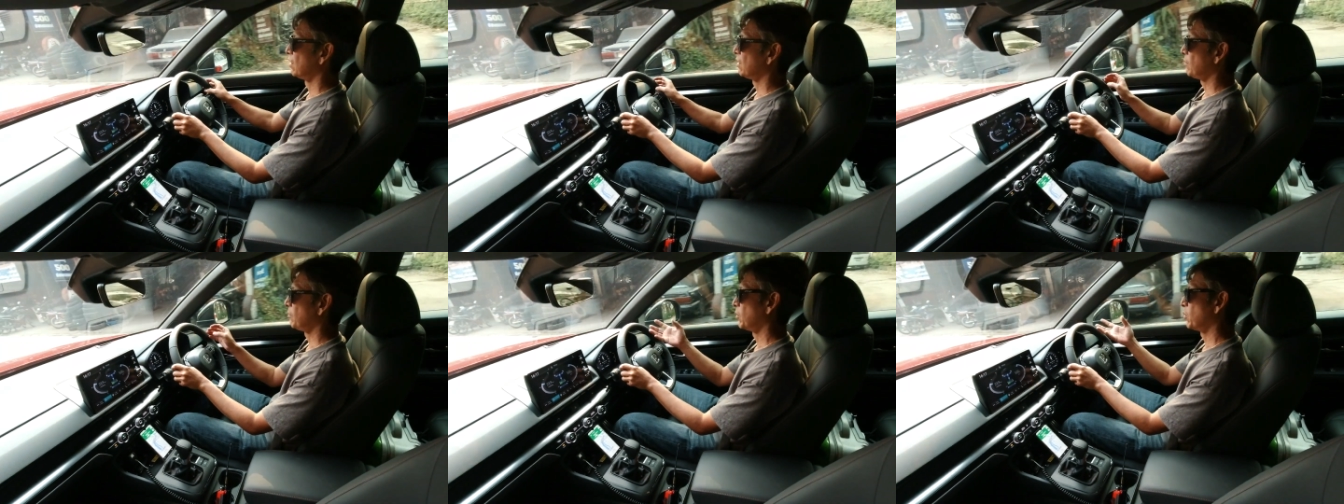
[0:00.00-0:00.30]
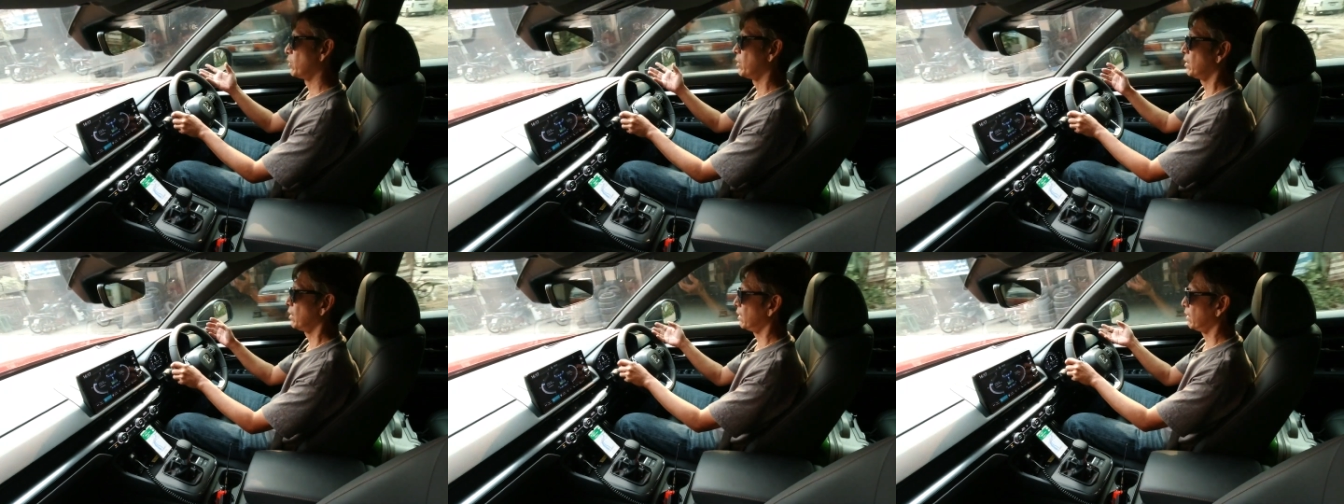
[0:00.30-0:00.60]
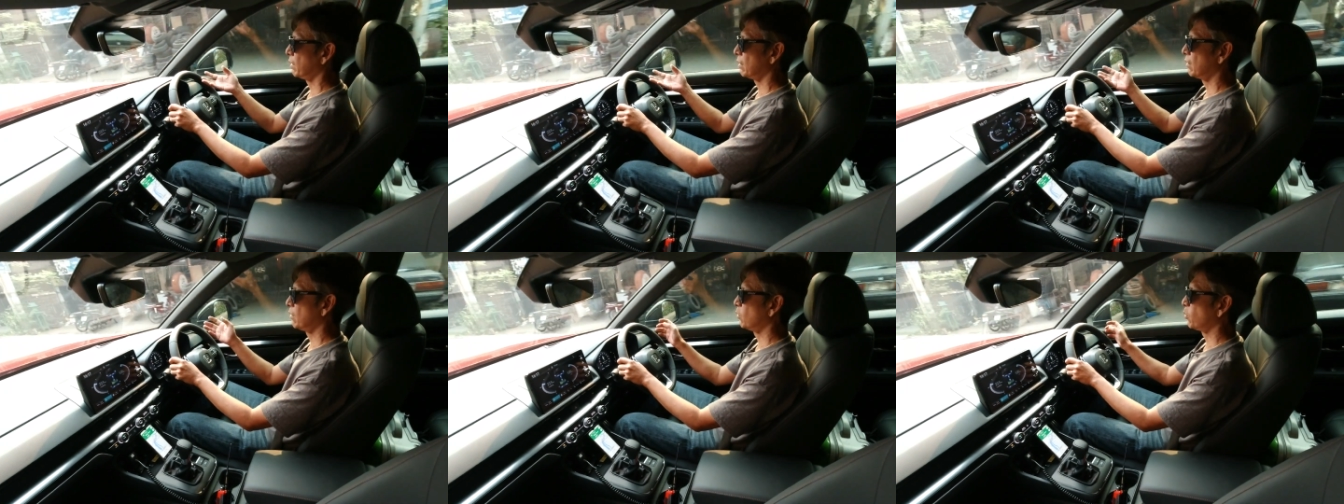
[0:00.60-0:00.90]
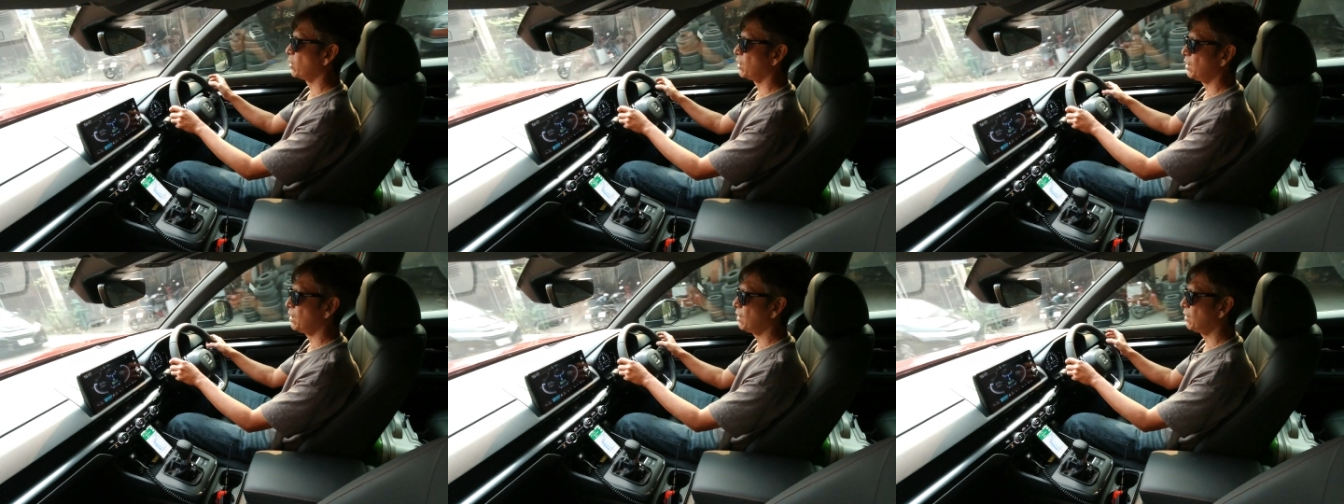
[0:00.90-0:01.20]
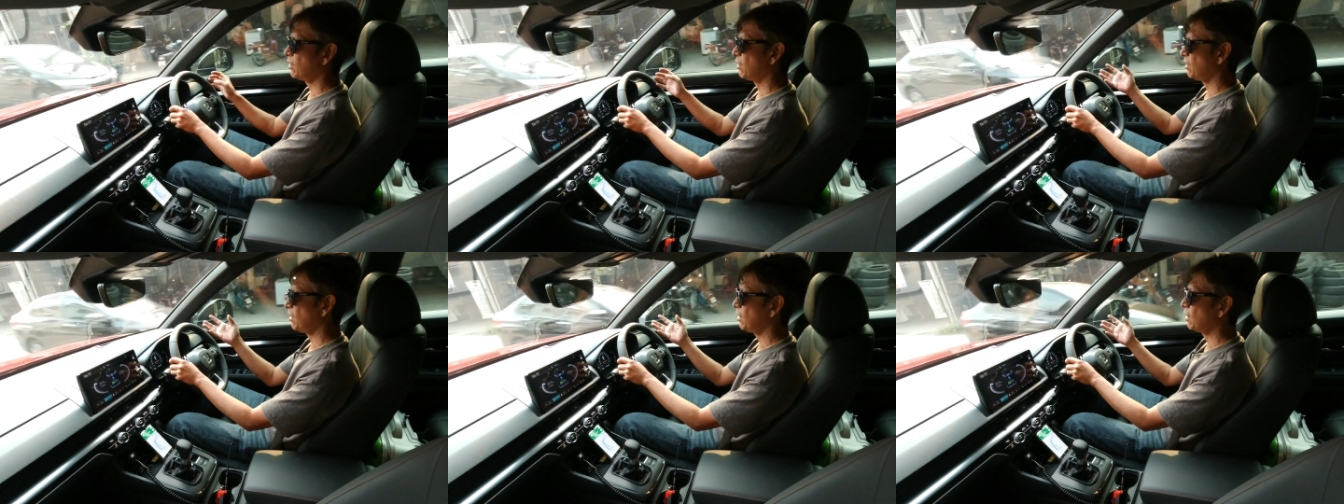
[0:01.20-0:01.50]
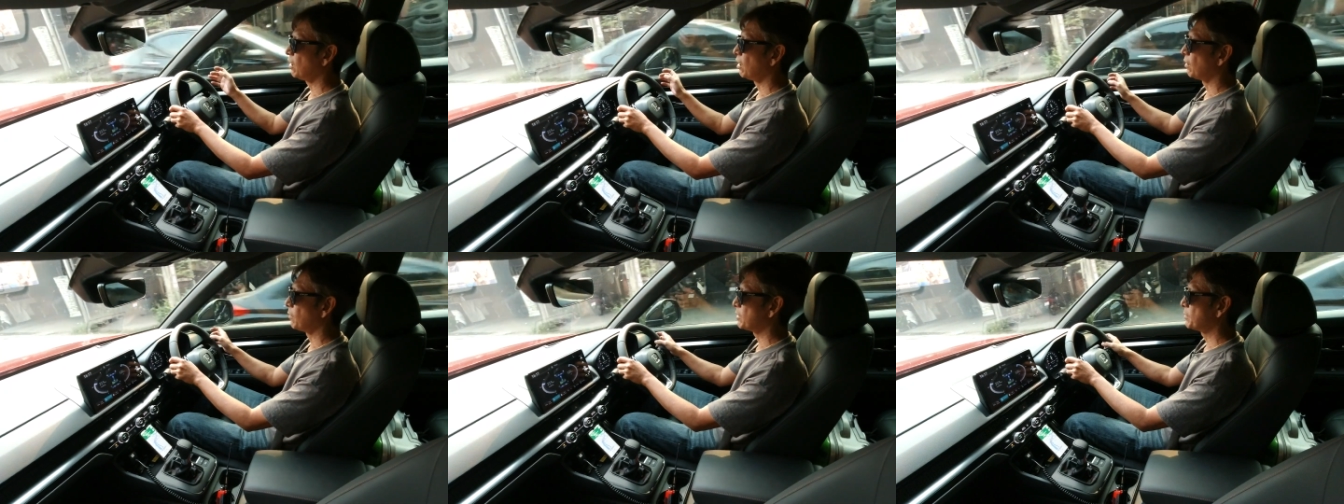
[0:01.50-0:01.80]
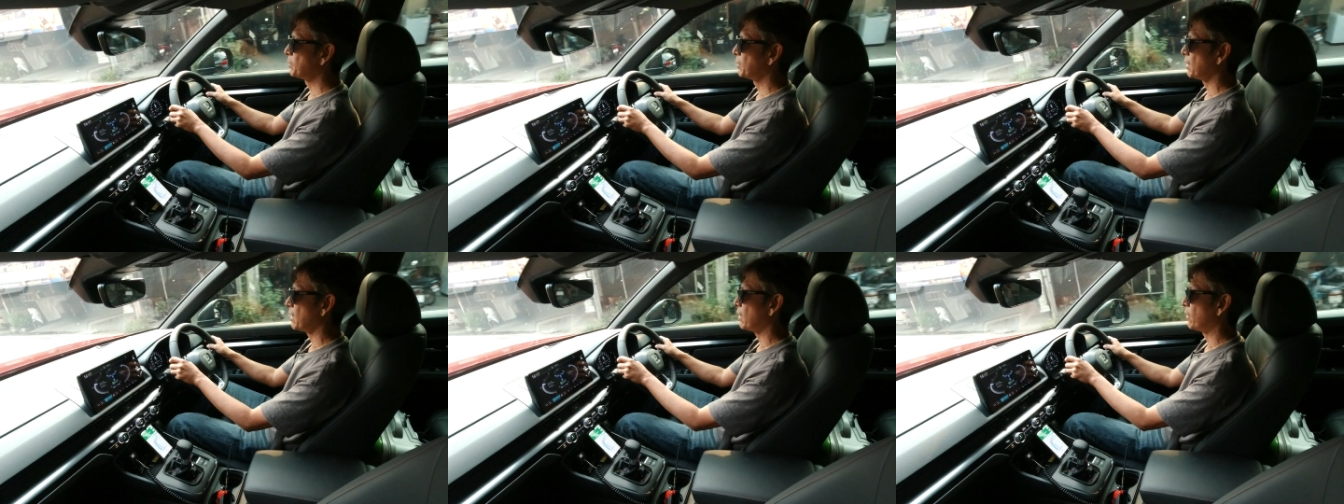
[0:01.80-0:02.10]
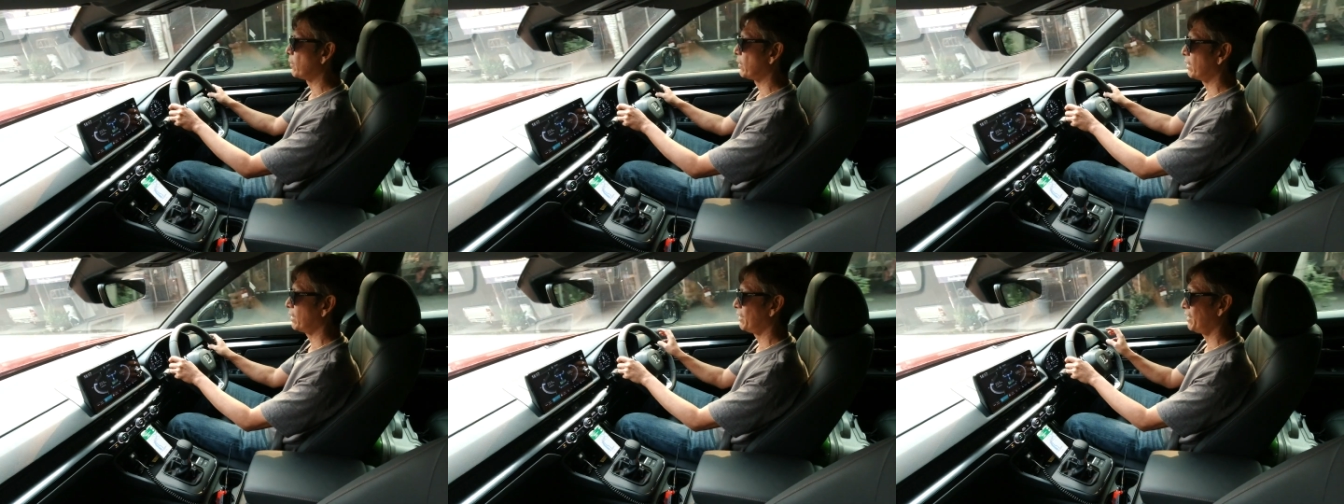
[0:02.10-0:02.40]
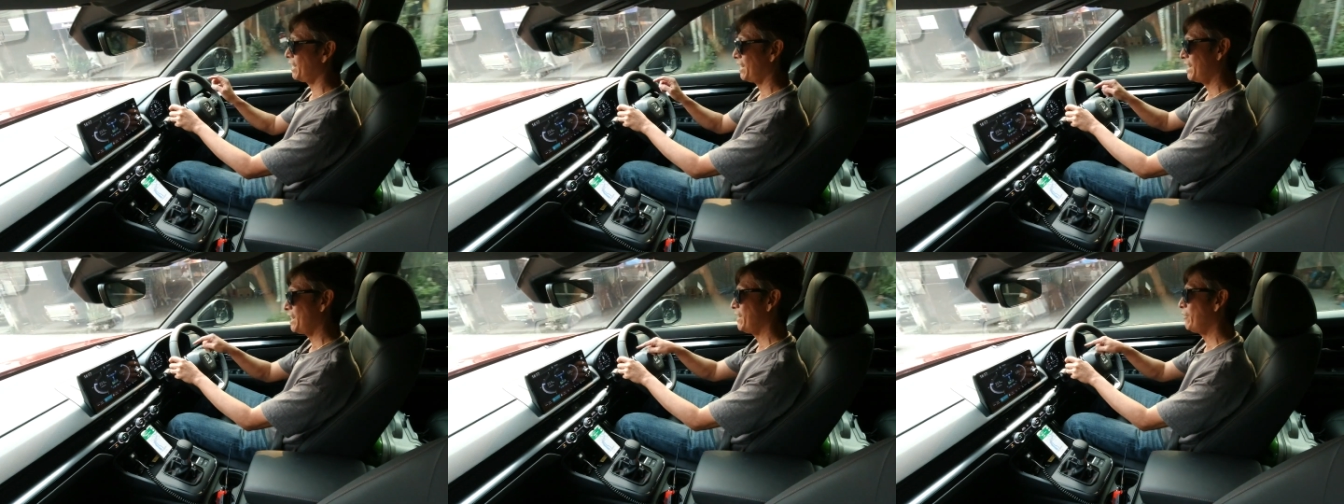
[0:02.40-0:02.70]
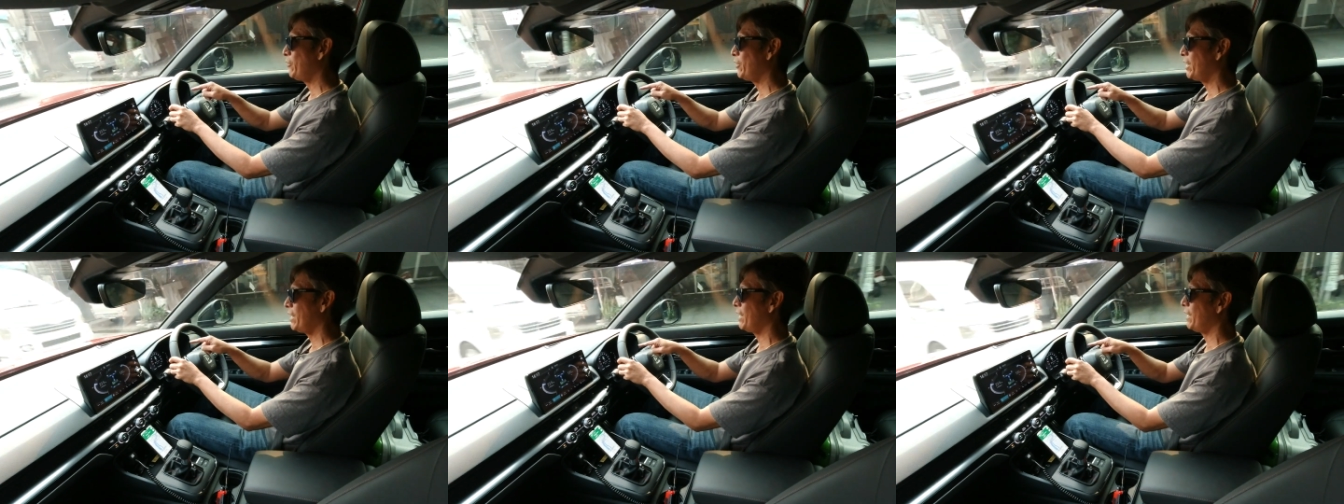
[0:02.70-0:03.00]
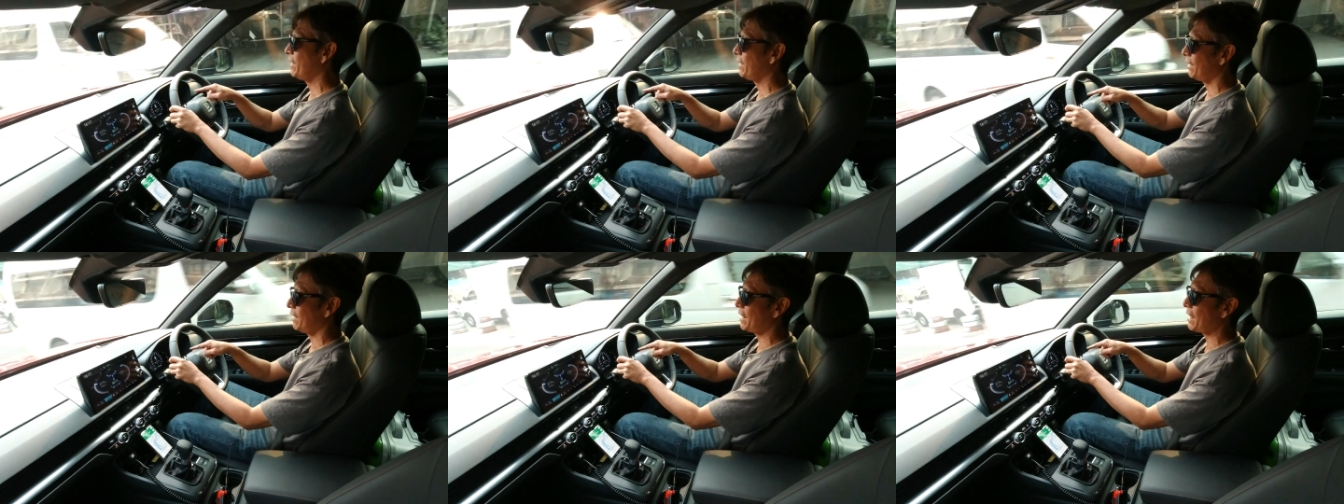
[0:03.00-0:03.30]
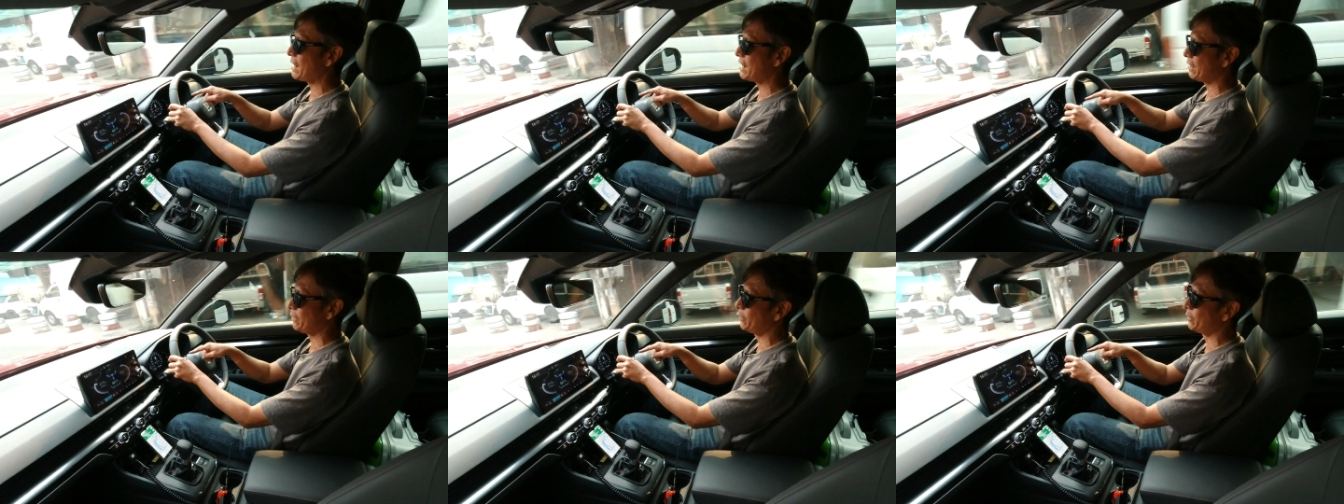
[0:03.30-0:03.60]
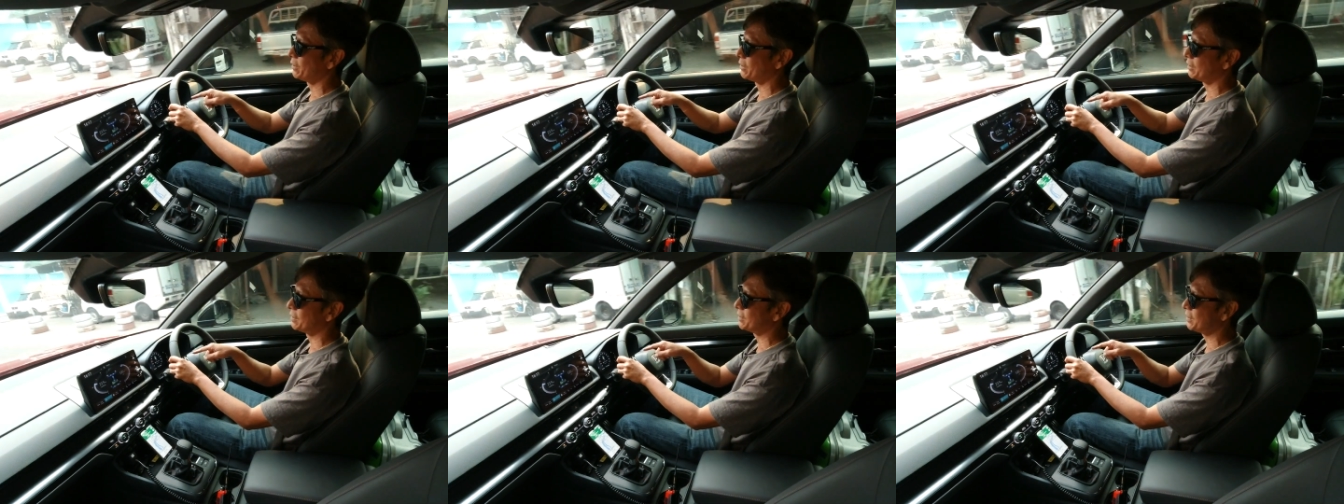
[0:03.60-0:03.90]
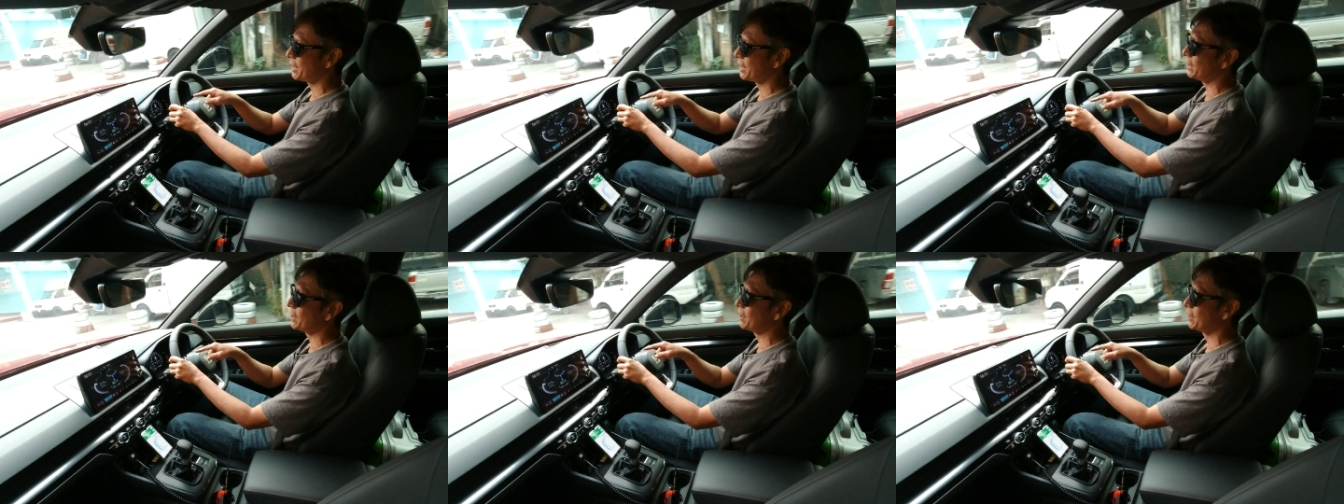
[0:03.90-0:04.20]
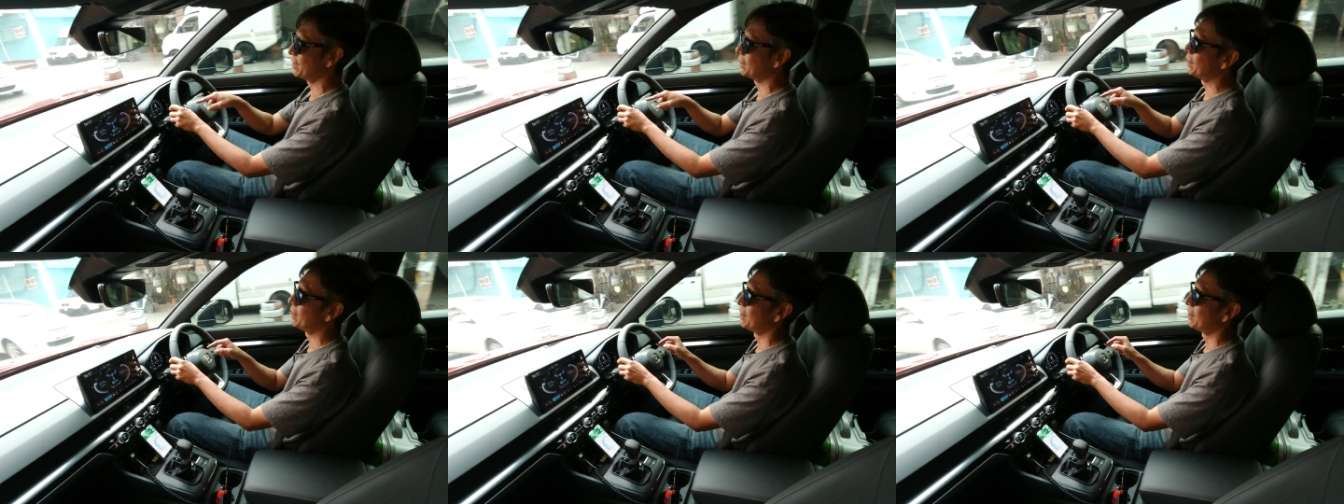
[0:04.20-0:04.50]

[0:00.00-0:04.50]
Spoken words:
I'm going like 20-30 kilometers per hour, the EV light will start